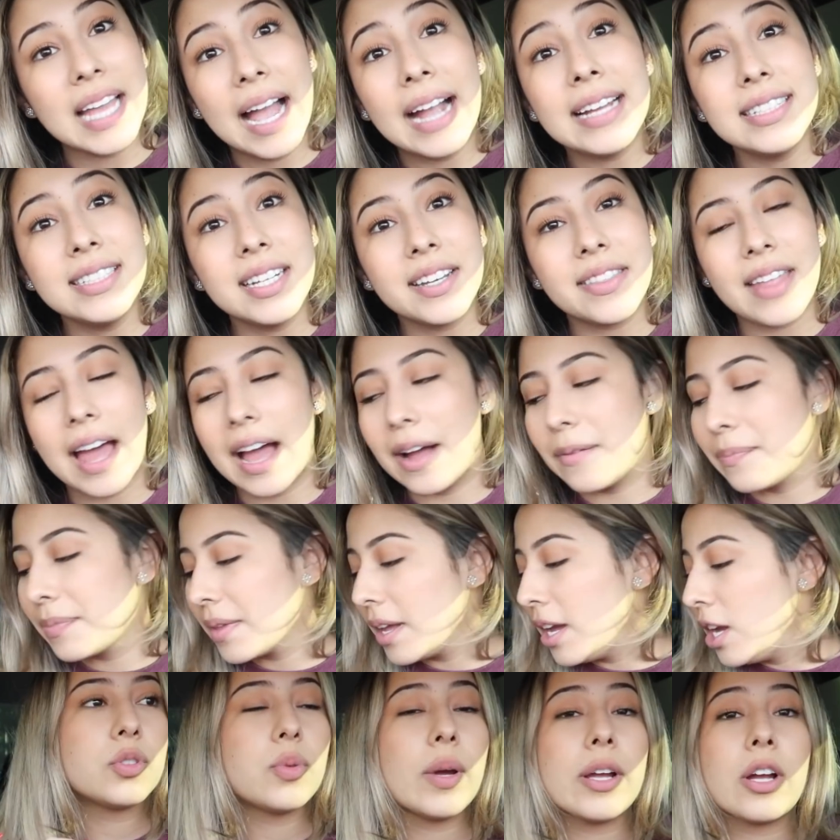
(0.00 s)
I did that.
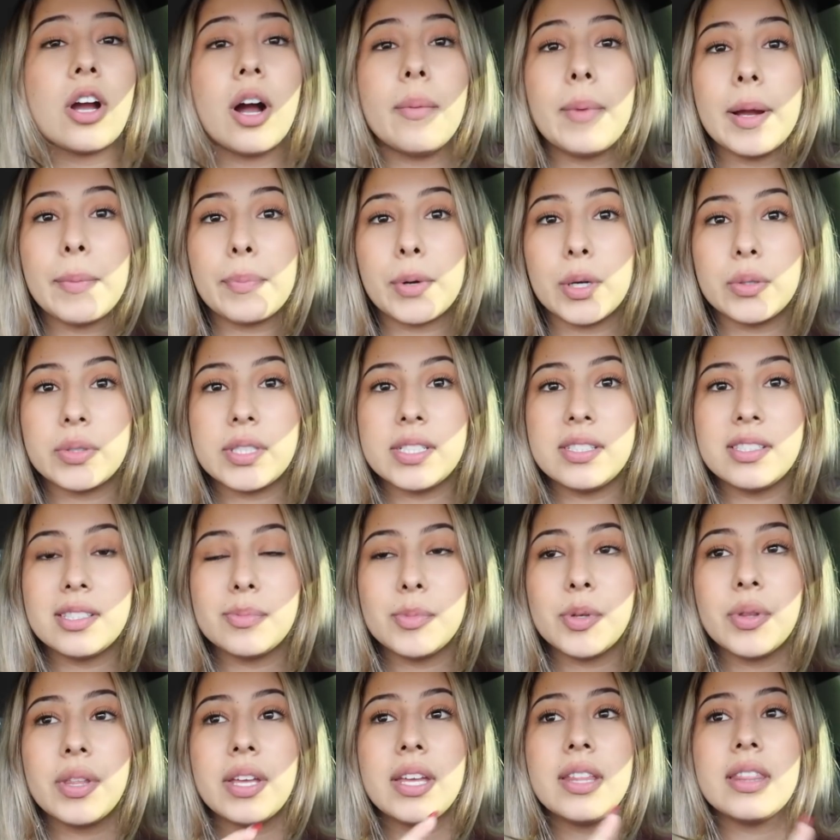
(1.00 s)
So I got my protein
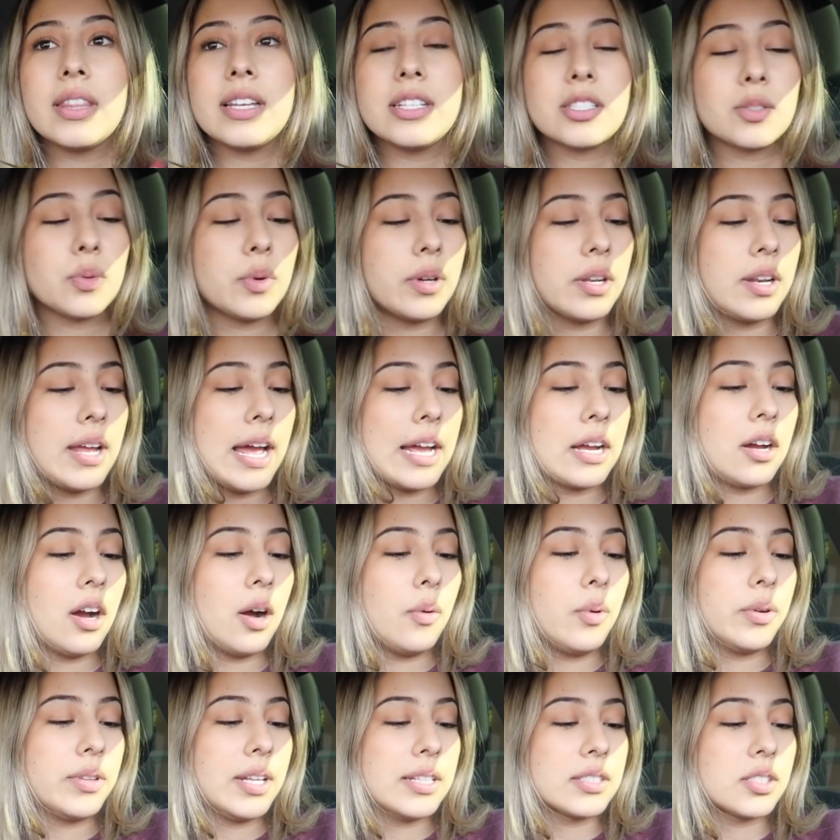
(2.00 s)
smoothie. This one, I
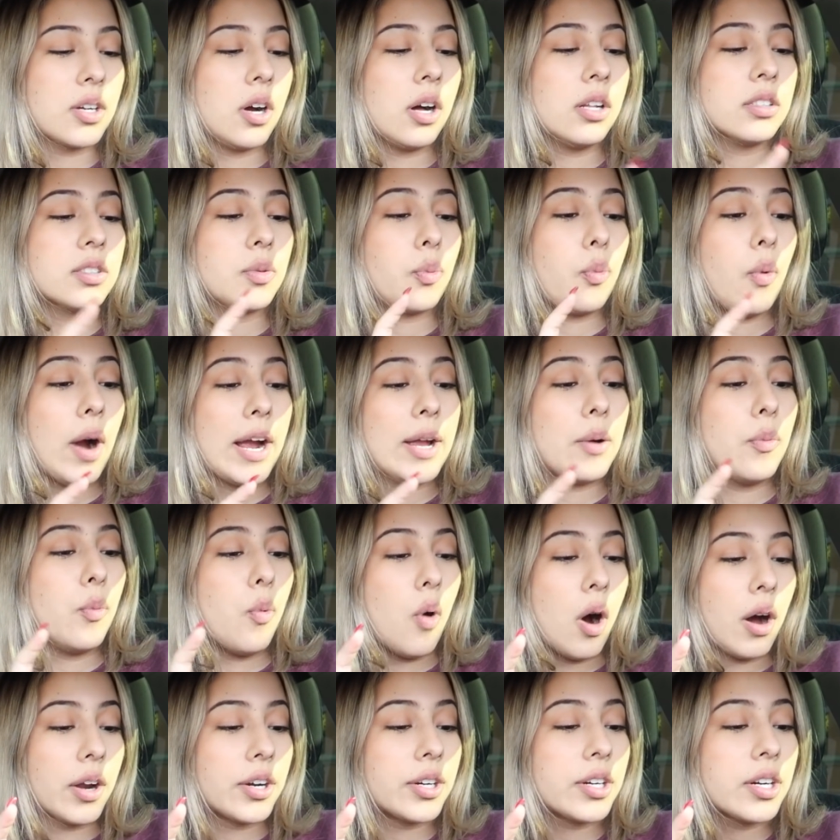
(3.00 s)
got one that's called white
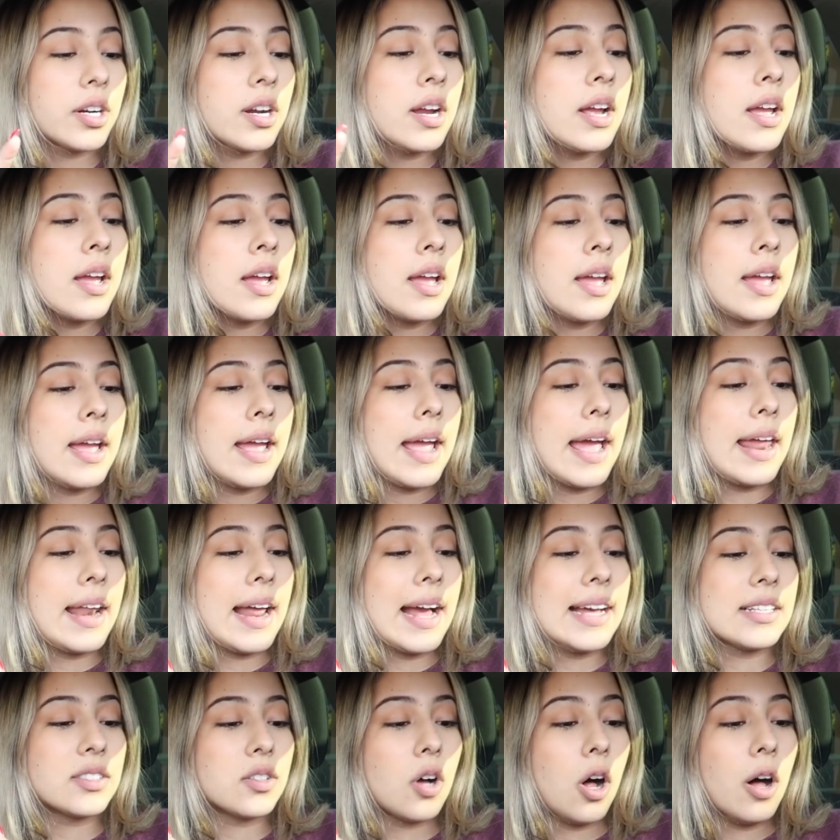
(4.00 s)
water and
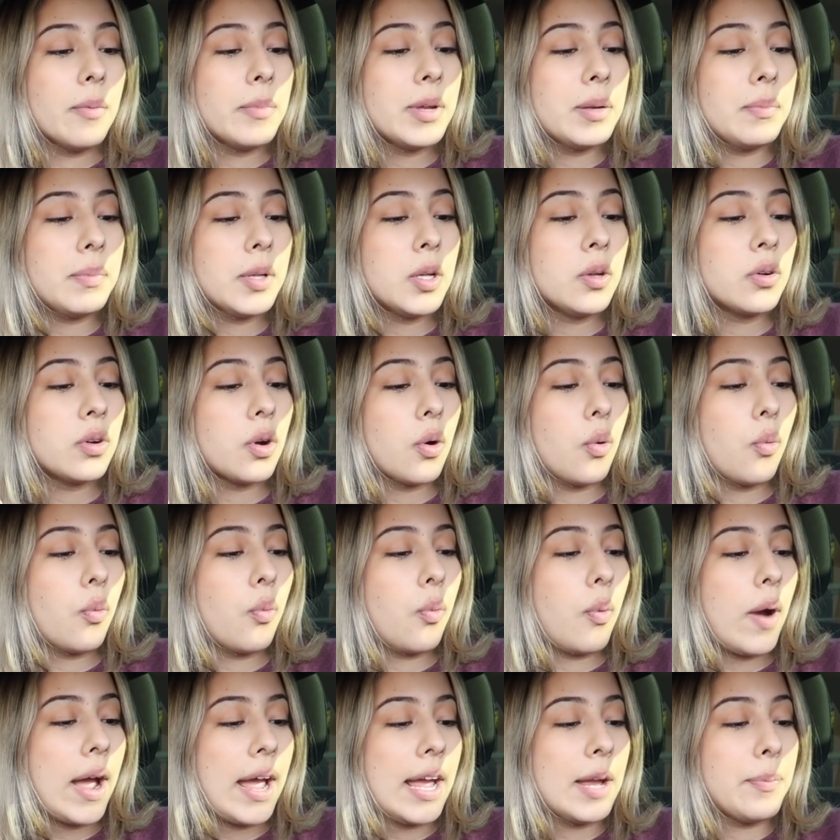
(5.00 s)
it has almond milk,
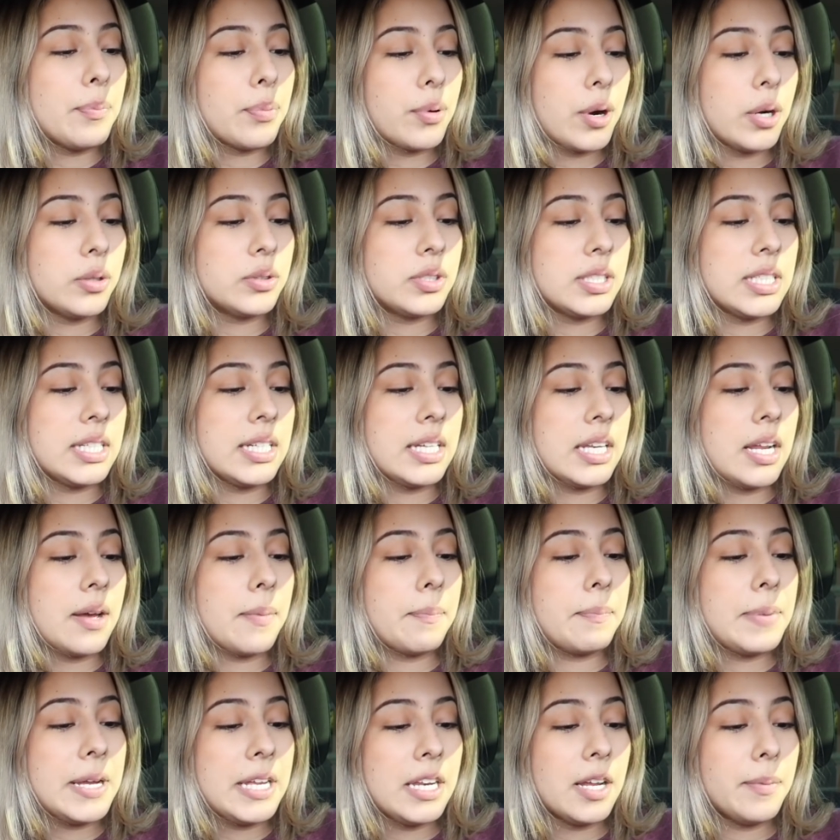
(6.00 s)
whey
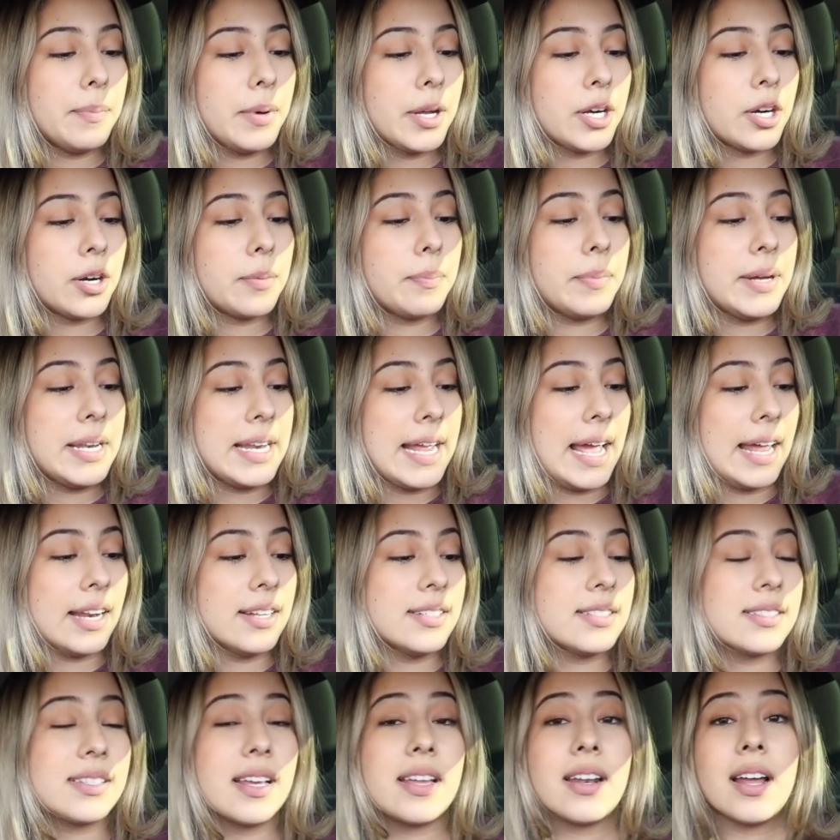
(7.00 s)
protein, peanut butter,
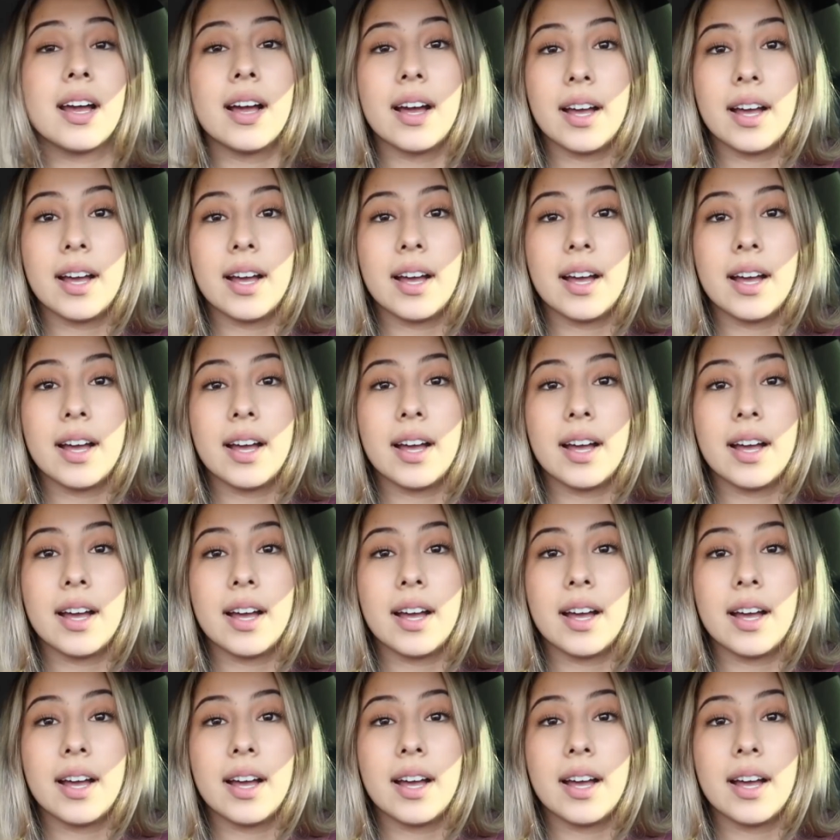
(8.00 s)
bananas, and